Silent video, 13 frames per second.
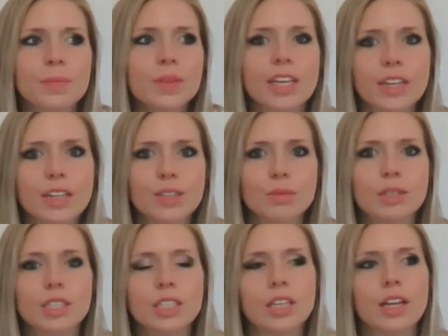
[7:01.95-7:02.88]
really curious
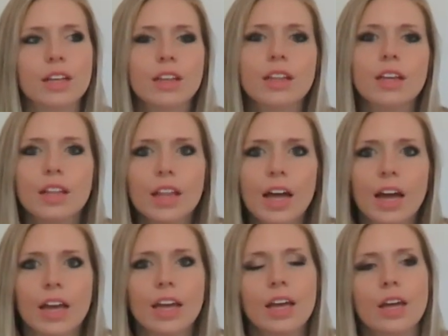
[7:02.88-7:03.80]
what she's gonna look
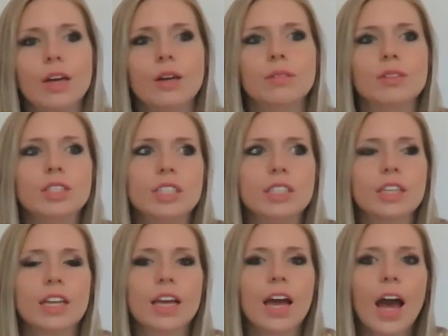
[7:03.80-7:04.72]
like, what she's
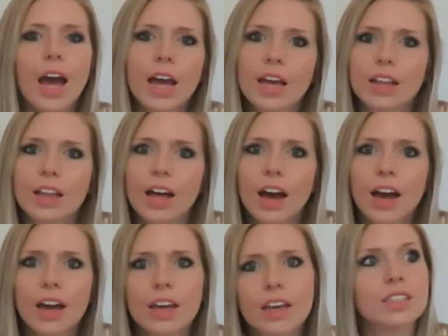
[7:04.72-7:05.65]
gonna act
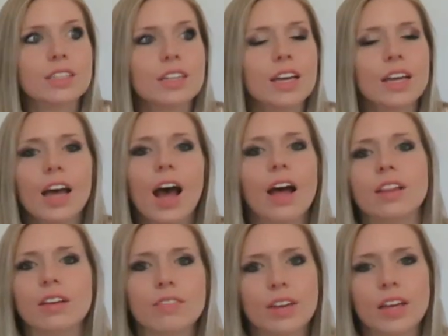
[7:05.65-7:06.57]
like. Just, I
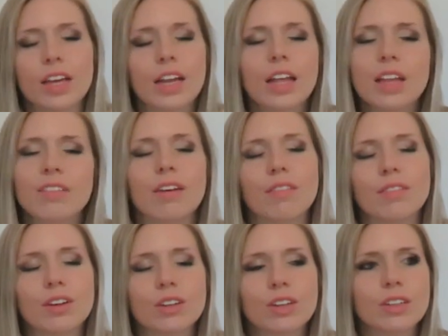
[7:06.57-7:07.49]
love it, and I love
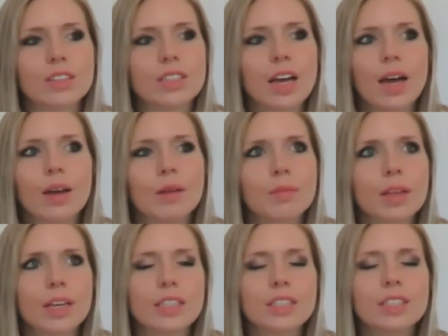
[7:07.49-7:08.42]
having all girls. I'm
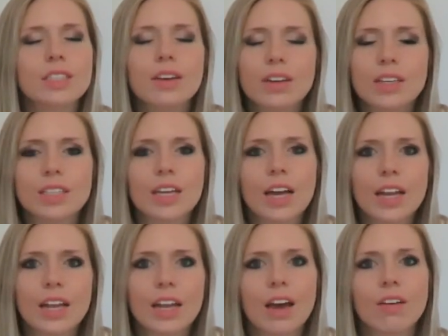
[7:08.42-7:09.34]
like so
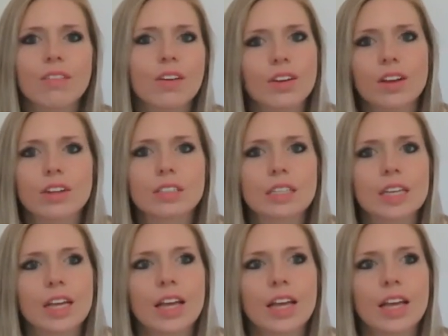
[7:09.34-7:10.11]
excited to have all girls,